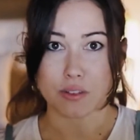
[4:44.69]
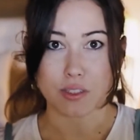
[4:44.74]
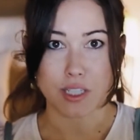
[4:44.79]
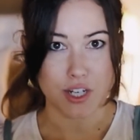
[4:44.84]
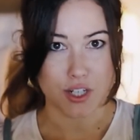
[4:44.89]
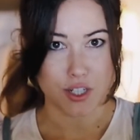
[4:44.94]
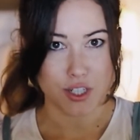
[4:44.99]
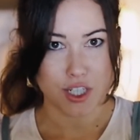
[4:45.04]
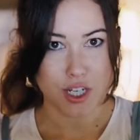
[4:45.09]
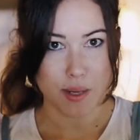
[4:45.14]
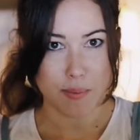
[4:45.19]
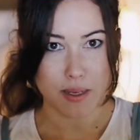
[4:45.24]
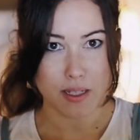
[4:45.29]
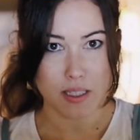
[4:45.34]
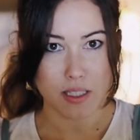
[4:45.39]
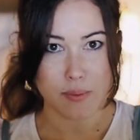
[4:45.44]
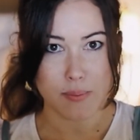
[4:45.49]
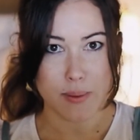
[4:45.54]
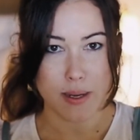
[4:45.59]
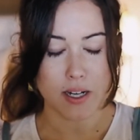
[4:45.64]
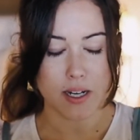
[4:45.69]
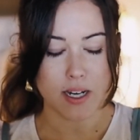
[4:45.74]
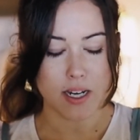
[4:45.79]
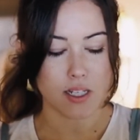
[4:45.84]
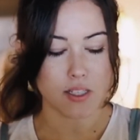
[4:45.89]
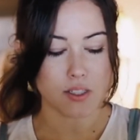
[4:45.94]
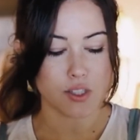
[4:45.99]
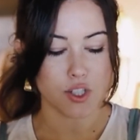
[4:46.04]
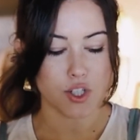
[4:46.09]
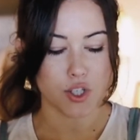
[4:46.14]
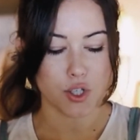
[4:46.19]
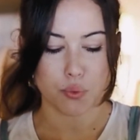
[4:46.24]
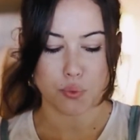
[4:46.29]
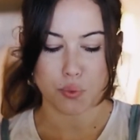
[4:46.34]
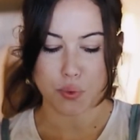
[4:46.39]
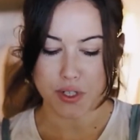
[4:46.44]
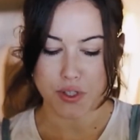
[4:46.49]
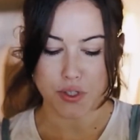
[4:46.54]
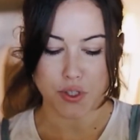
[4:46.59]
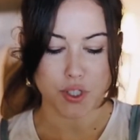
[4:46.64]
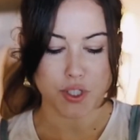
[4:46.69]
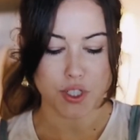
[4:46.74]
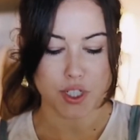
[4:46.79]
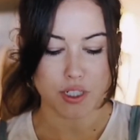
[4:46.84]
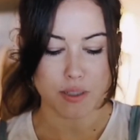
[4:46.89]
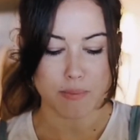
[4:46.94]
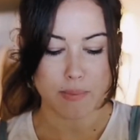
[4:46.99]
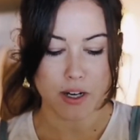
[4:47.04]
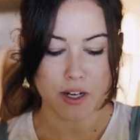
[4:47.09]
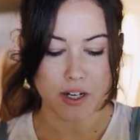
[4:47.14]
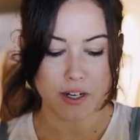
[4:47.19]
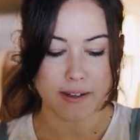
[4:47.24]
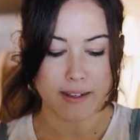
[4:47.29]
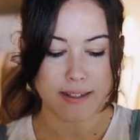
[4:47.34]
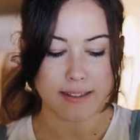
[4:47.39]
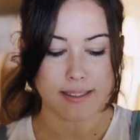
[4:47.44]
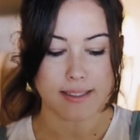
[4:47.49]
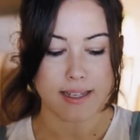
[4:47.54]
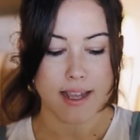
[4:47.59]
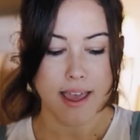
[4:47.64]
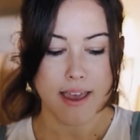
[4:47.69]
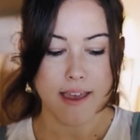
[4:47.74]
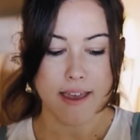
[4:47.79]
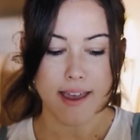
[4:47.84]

leadership experience, your research experience,